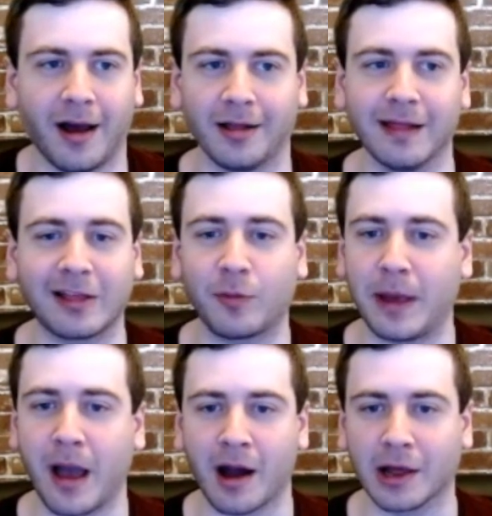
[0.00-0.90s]
let's
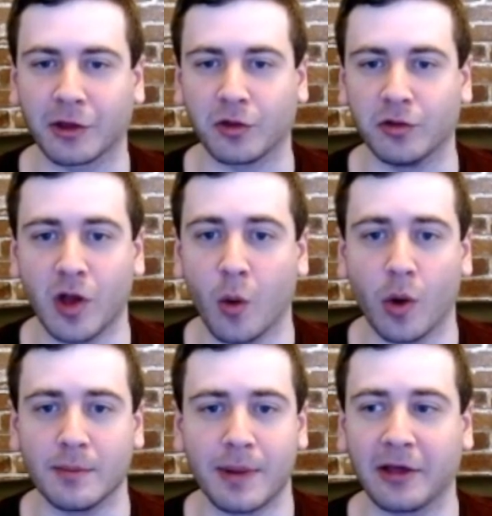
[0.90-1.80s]
be honest, no
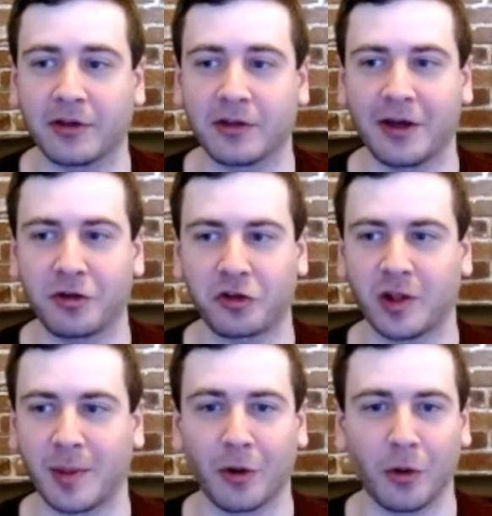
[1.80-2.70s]
one pays attention to
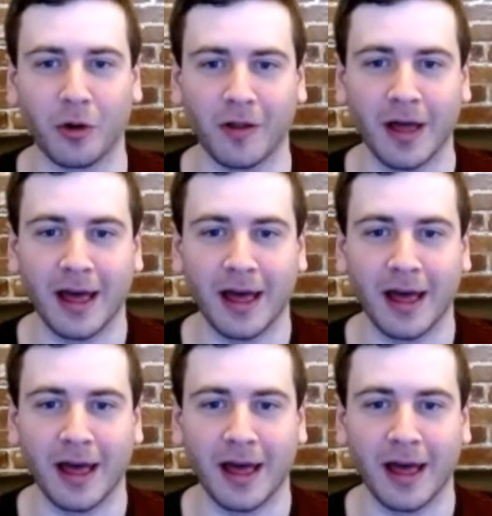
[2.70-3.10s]
them at all.